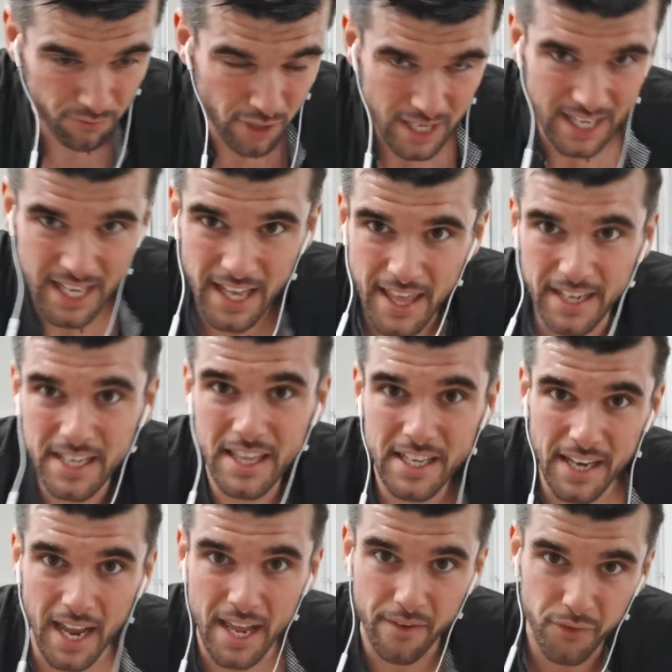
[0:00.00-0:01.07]
really, at the end of
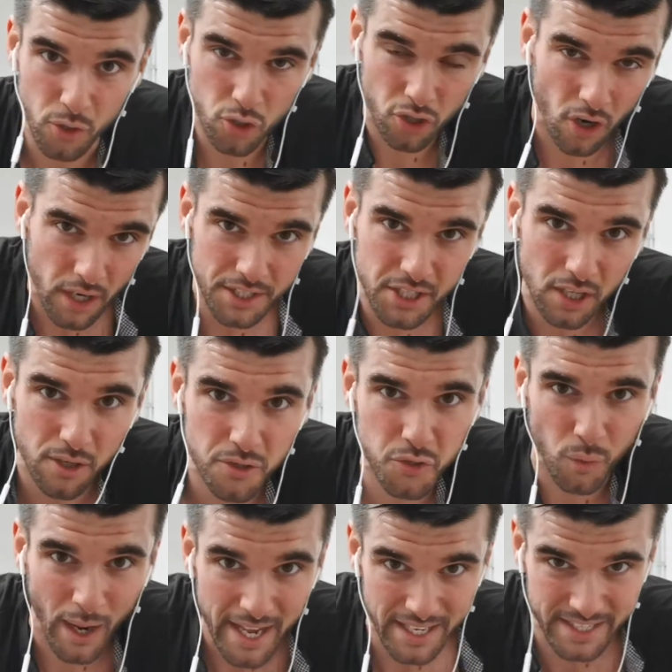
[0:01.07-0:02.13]
the day, if you're trying to
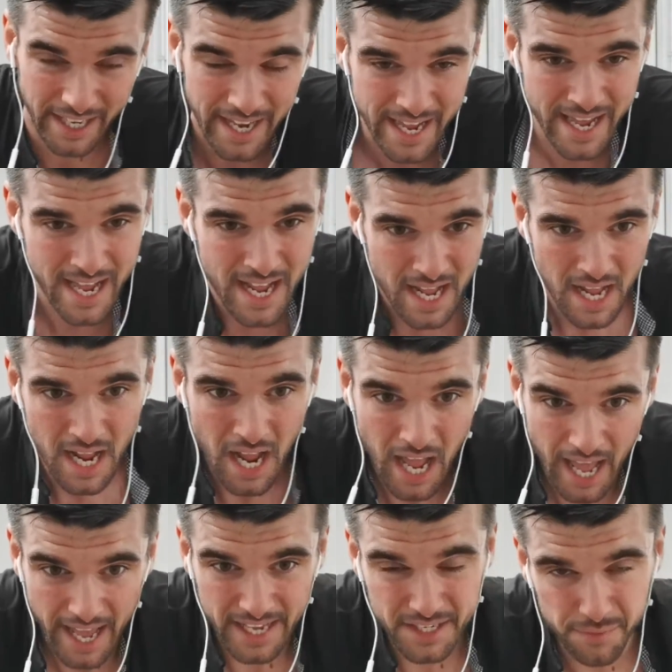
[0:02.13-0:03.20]
lose weight,
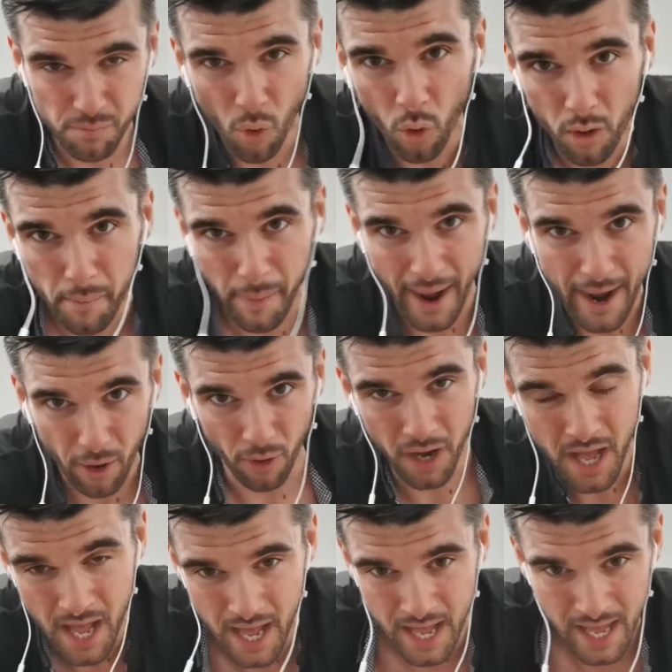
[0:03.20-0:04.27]
it's more
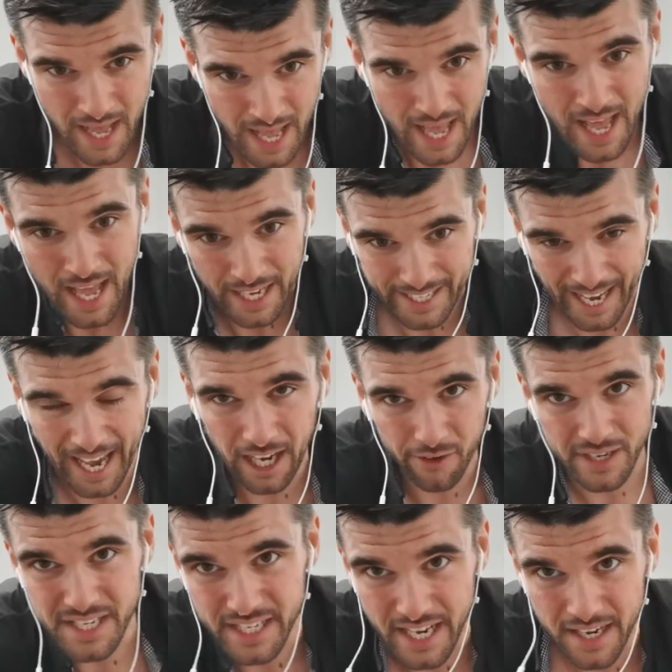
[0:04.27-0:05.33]
about
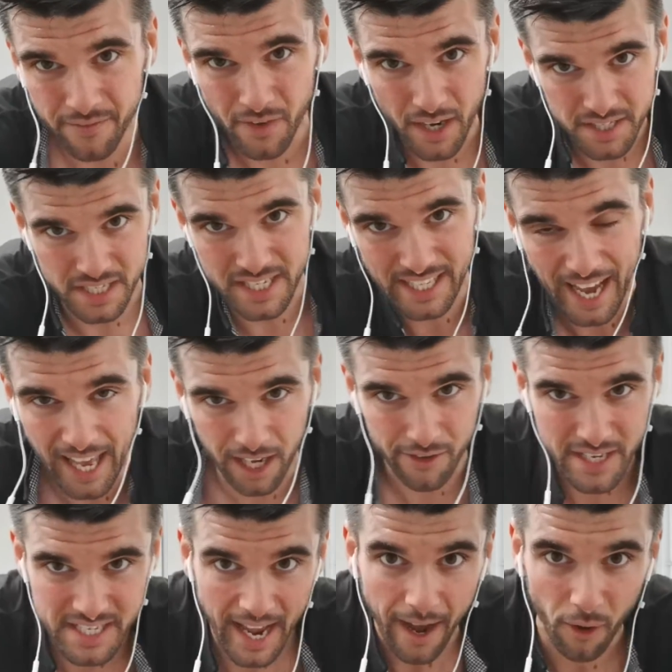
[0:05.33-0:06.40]
calories in versus
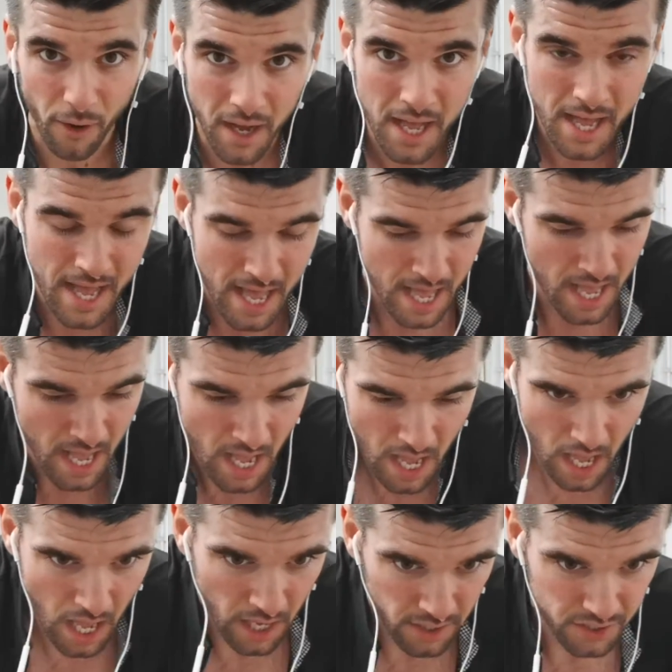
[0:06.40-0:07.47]
calories out.
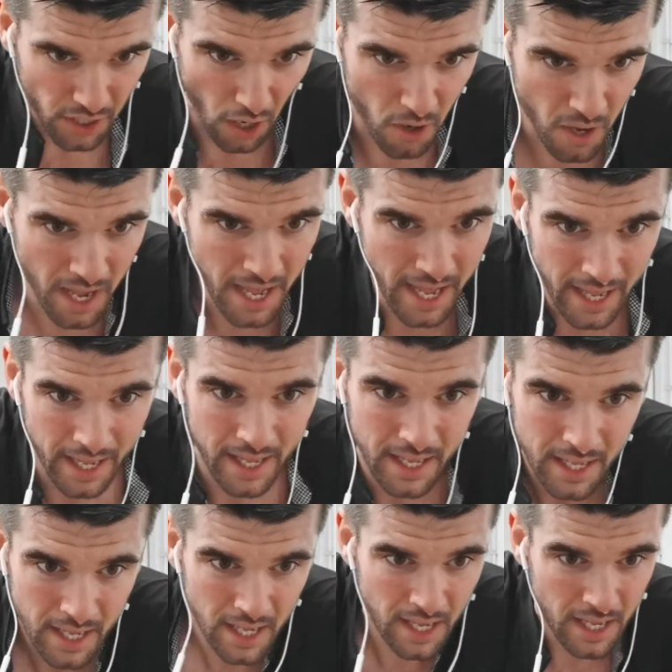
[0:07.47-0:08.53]
So
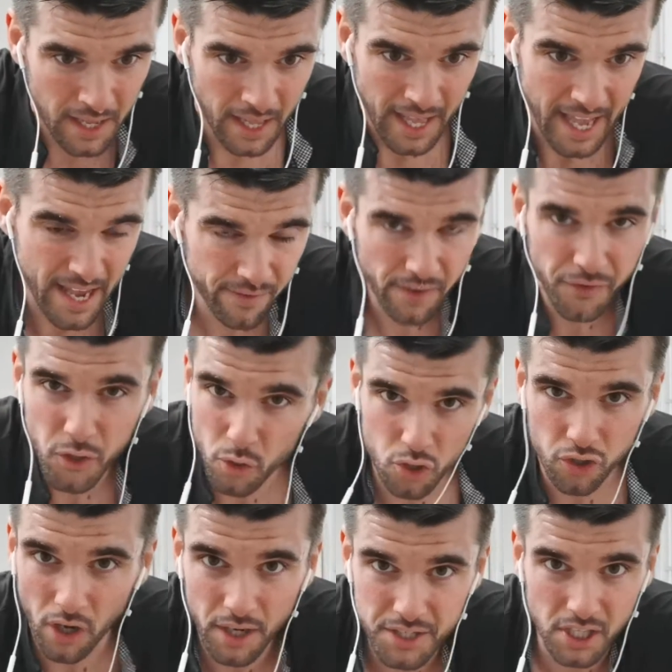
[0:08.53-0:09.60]
even if you're
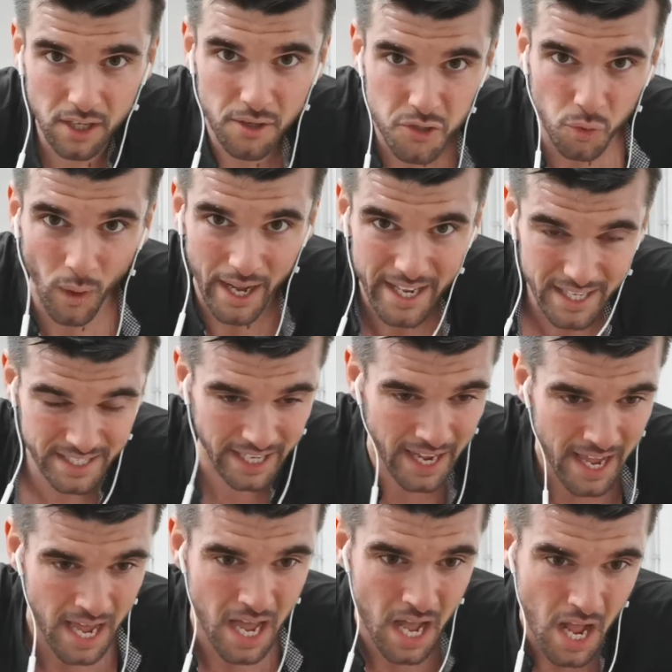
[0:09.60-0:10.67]
trying to lose weight,
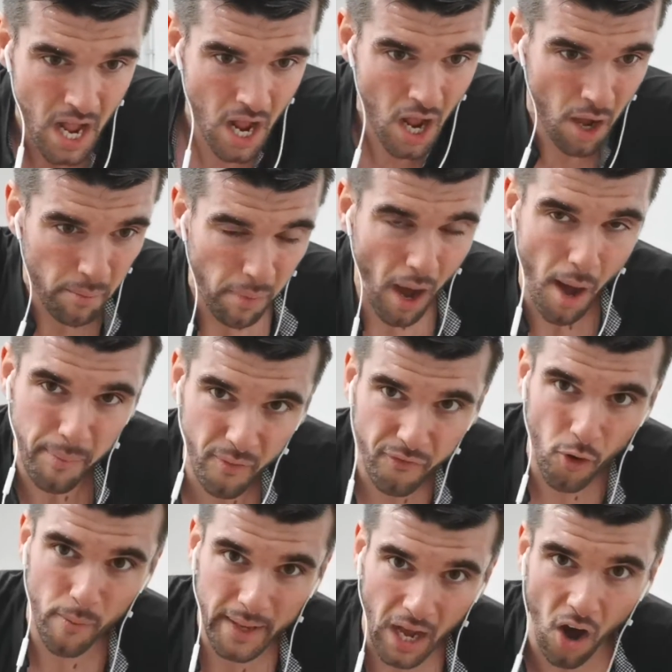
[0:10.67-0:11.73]
but are
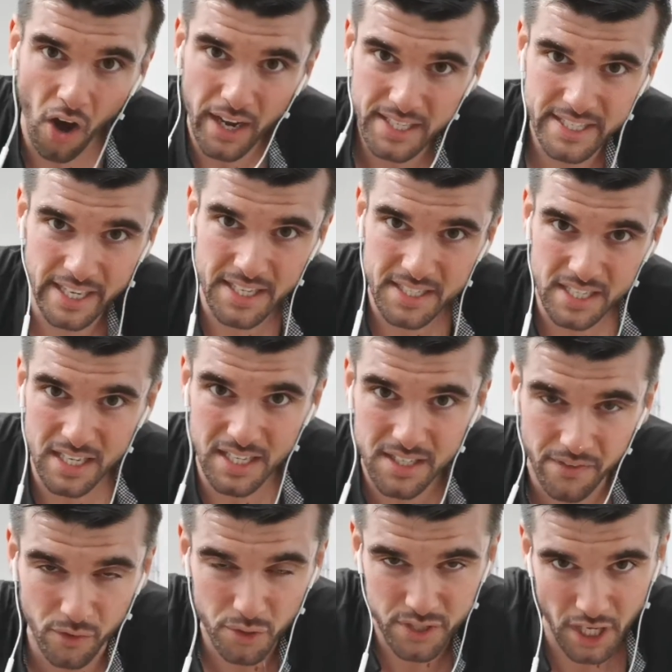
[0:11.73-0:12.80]
performing high intensity
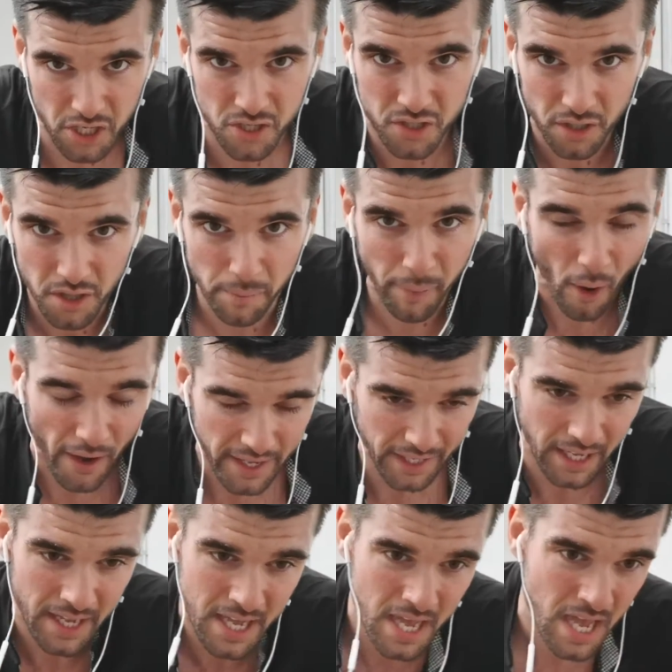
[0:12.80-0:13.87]
interval sessions on the
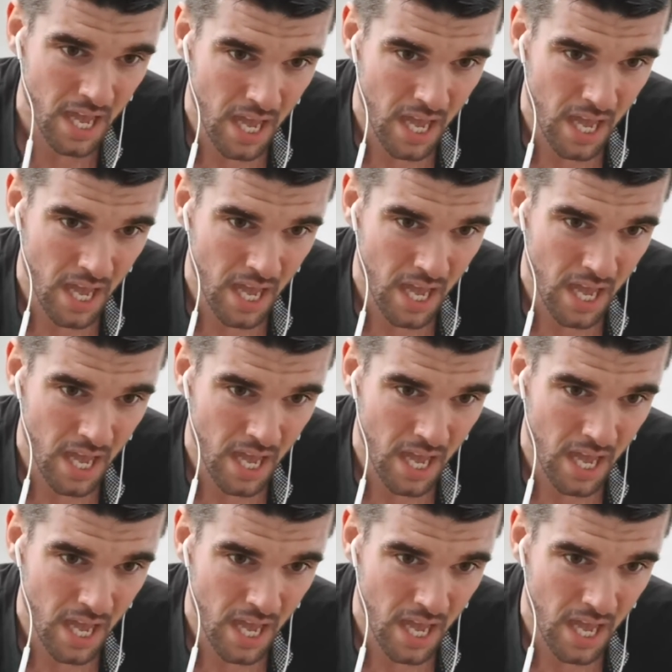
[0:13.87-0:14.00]
bike,